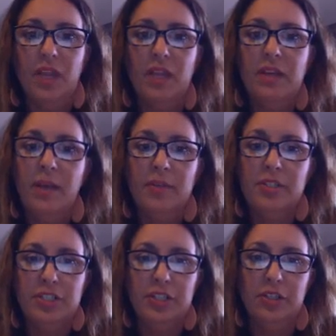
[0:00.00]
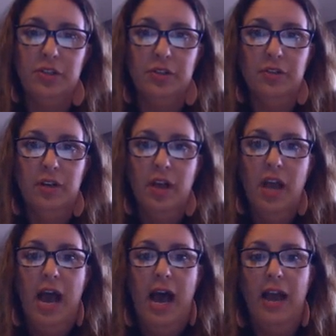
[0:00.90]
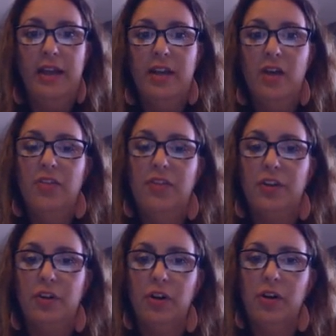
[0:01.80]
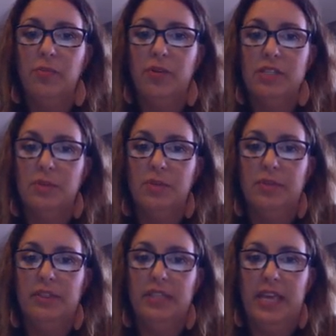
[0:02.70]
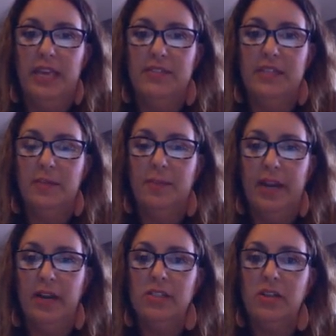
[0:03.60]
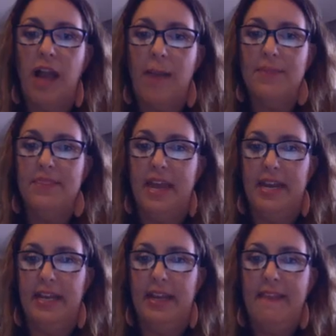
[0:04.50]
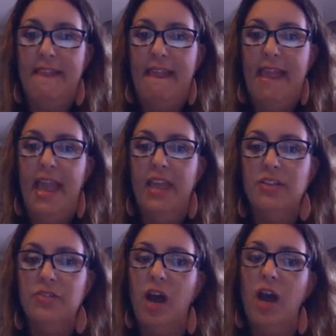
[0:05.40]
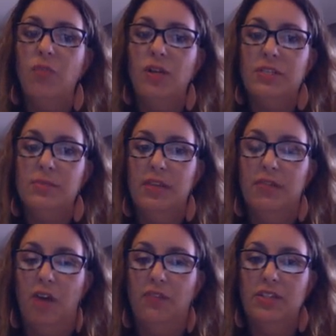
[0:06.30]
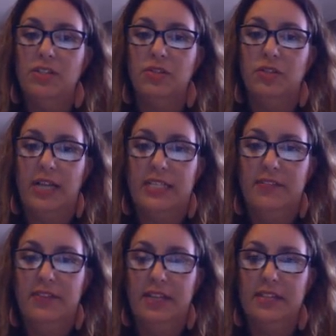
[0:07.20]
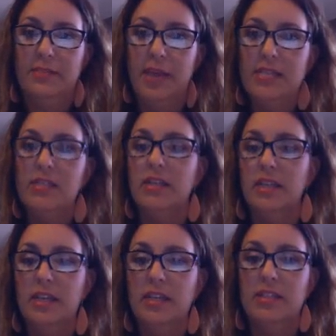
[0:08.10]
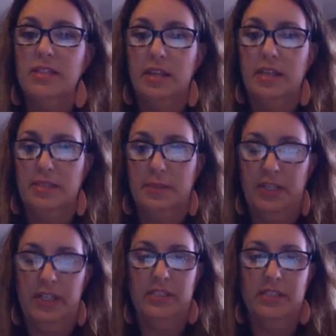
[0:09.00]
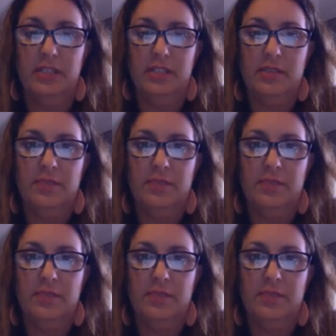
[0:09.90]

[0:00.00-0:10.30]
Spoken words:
Number 2, I know that the current principal believes that the parents are apathetic and do not want to be involved in the school activities based on his experiences.